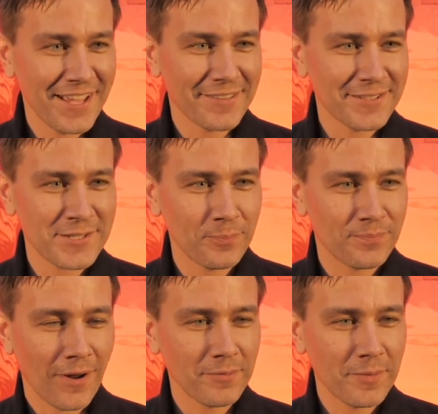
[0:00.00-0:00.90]
Yeah, this will
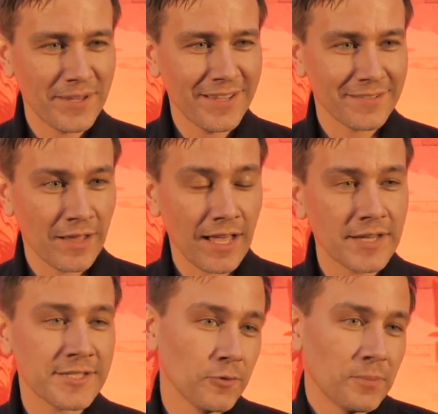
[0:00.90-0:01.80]
probably be it.
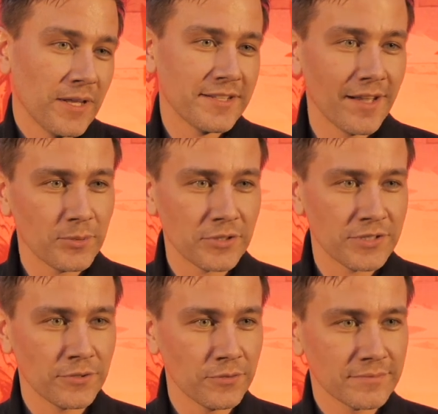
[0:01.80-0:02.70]
I still play Diablo
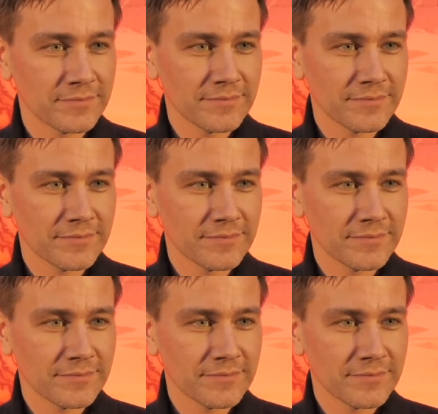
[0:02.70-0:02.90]
2.